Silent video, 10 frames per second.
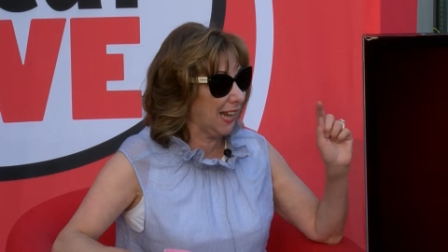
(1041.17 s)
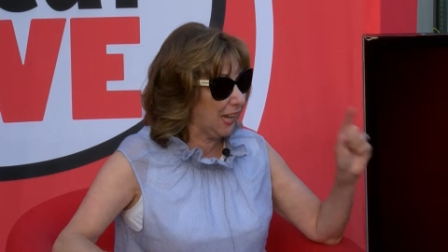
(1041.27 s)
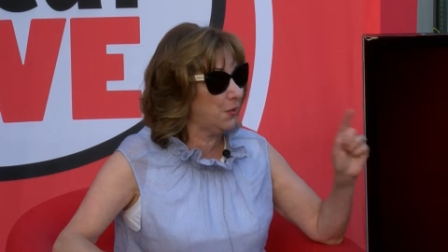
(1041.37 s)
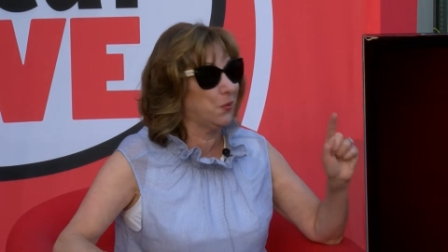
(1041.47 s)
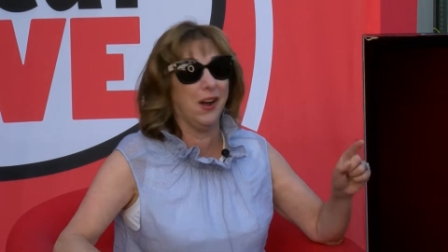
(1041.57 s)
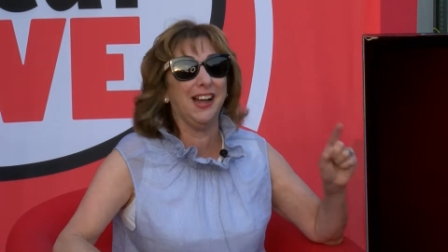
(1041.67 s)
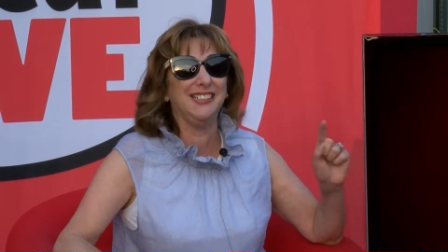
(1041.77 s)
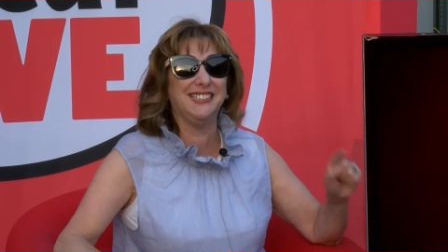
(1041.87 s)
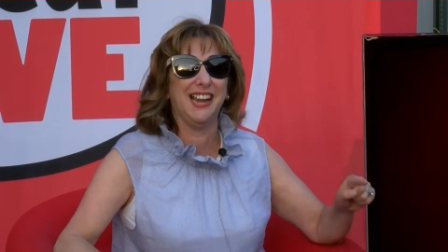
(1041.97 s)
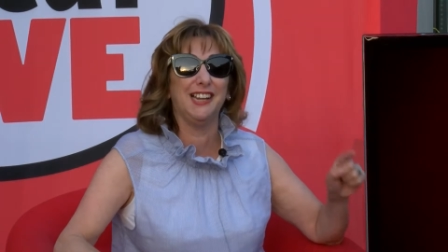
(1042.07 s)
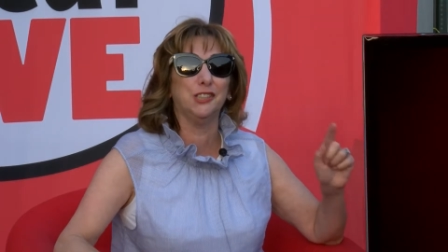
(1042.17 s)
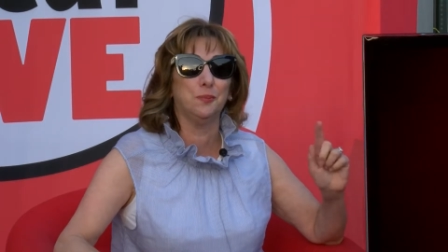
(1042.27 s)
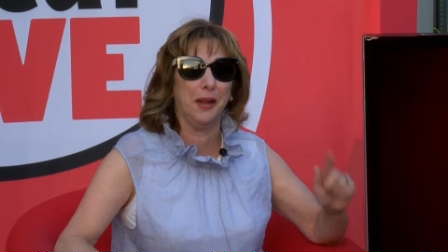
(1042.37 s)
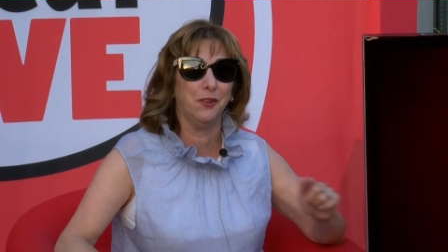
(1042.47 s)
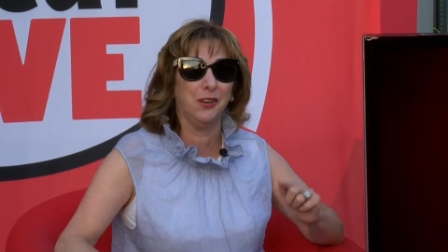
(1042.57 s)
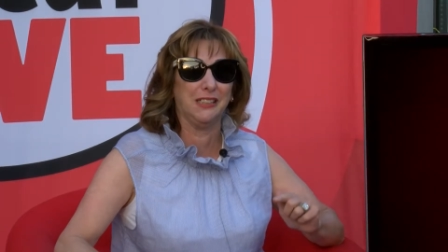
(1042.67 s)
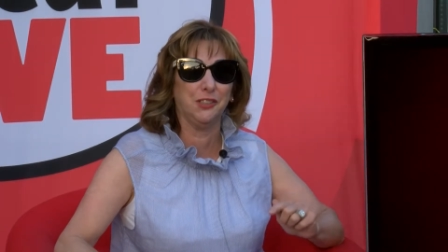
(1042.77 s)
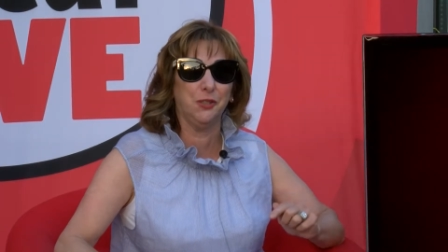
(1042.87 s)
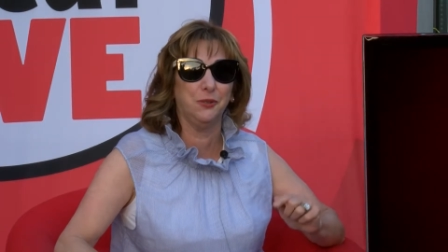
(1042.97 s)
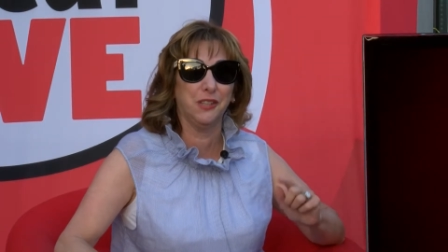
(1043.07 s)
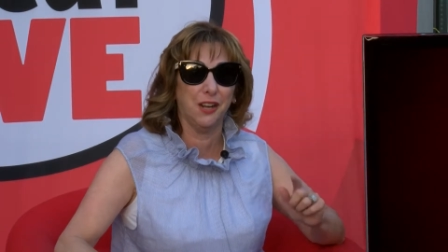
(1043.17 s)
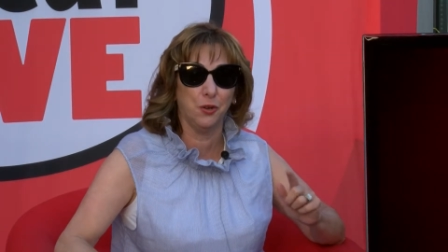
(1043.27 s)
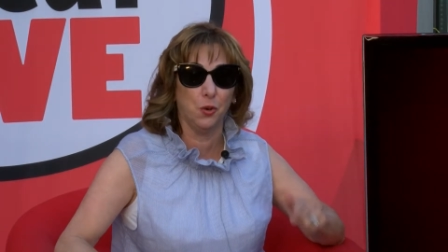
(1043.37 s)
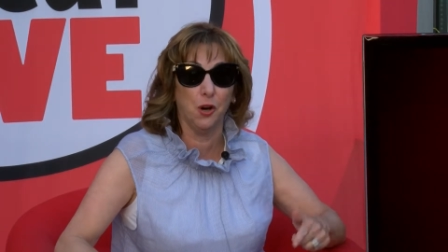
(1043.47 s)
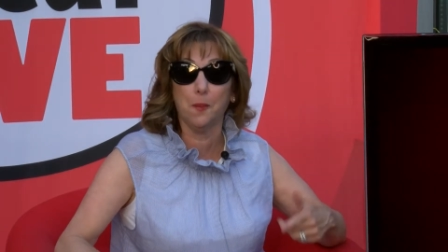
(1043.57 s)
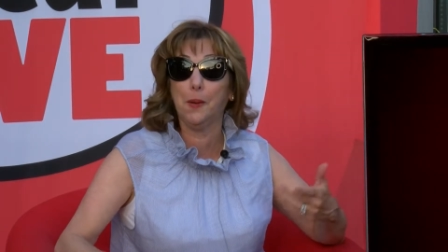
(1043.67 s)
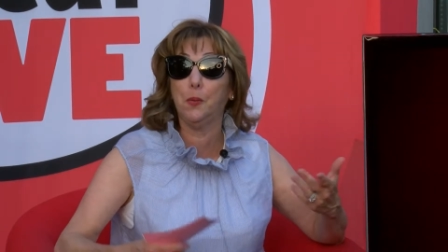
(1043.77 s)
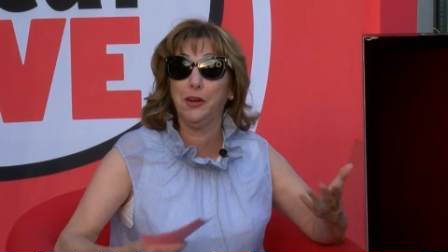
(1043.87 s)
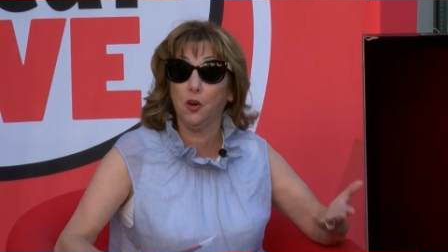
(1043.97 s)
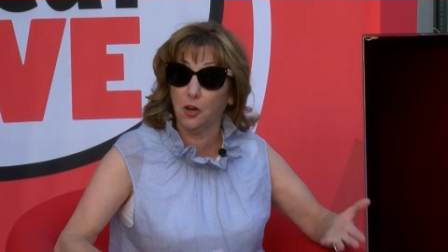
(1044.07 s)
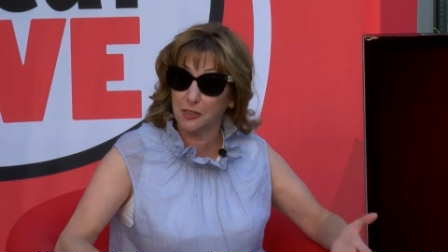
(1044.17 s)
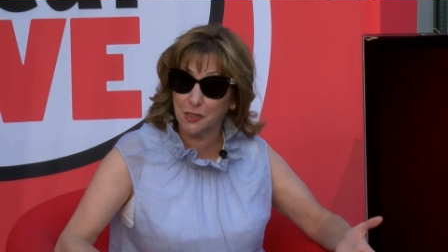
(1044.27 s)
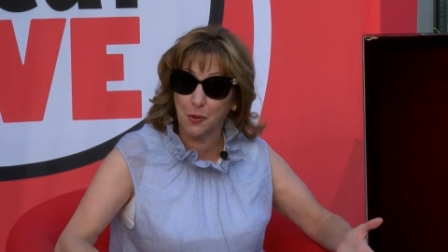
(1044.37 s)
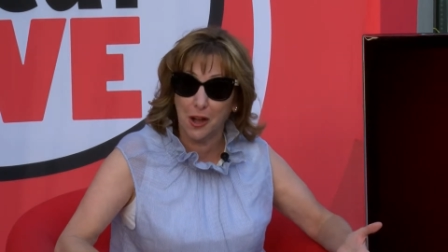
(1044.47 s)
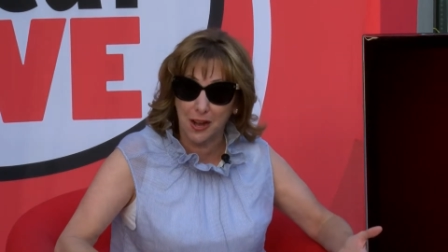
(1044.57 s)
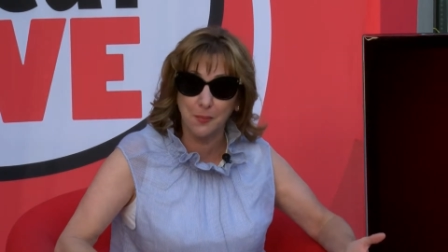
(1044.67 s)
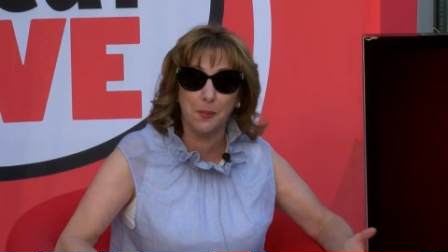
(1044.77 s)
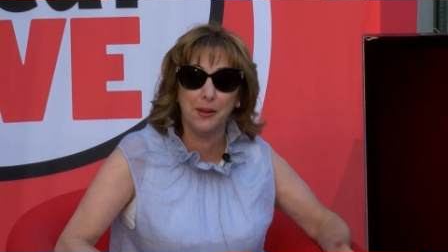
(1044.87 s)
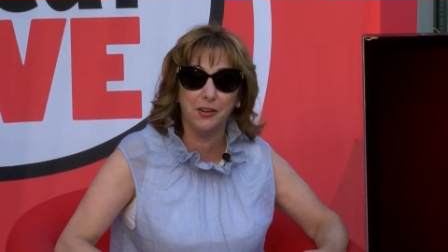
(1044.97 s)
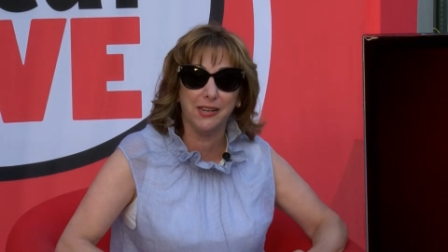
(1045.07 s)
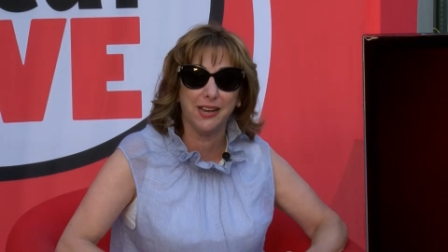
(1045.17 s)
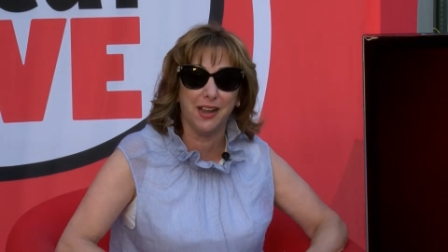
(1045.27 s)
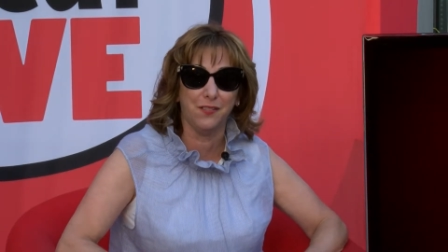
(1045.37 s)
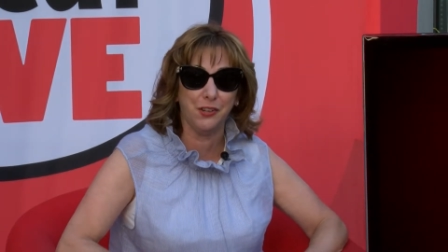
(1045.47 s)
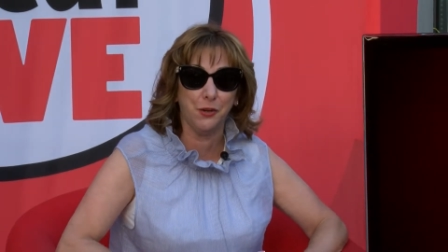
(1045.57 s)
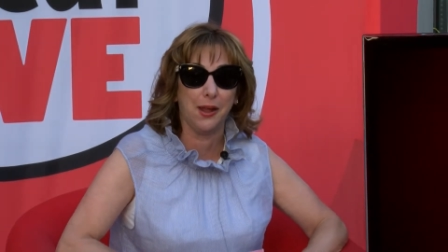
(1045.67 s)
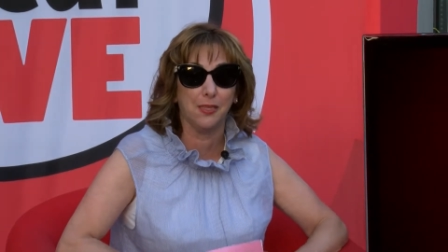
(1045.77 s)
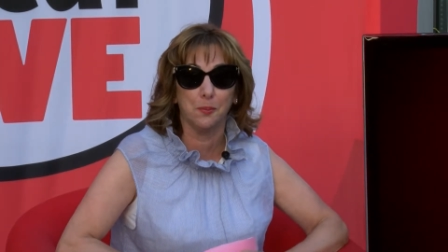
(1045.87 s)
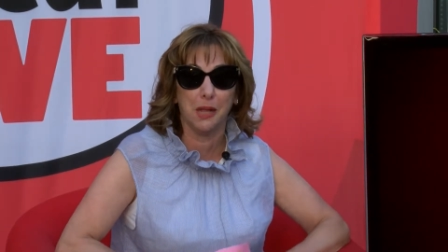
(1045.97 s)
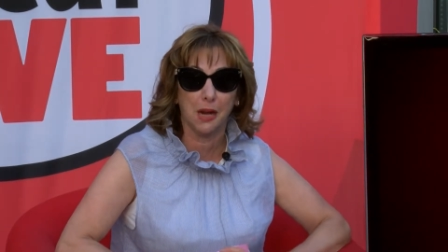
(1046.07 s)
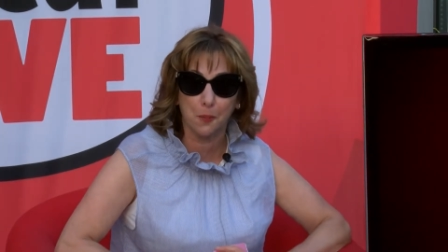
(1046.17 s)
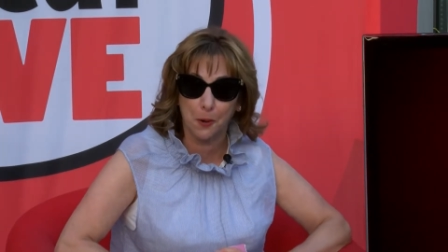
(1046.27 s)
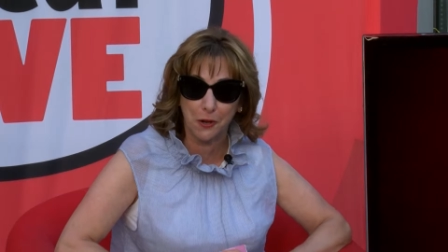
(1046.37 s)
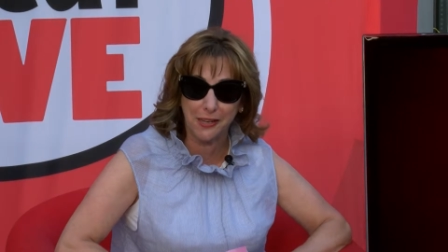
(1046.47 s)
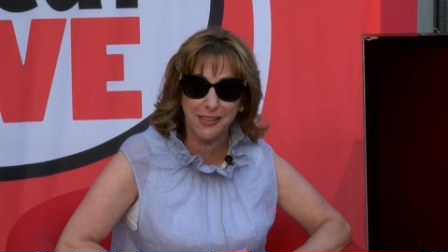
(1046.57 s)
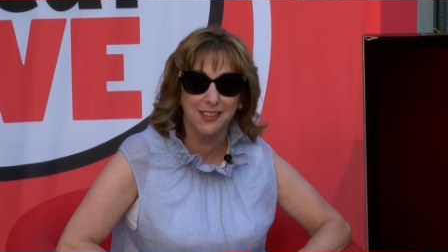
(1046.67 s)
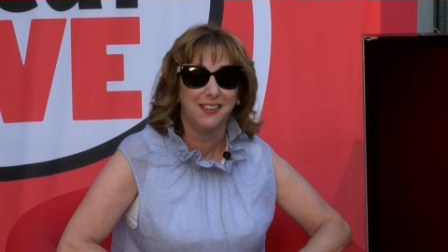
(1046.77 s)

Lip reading: ny-petrescue.org, but we are also on Mamaroneck Avenue at the block party.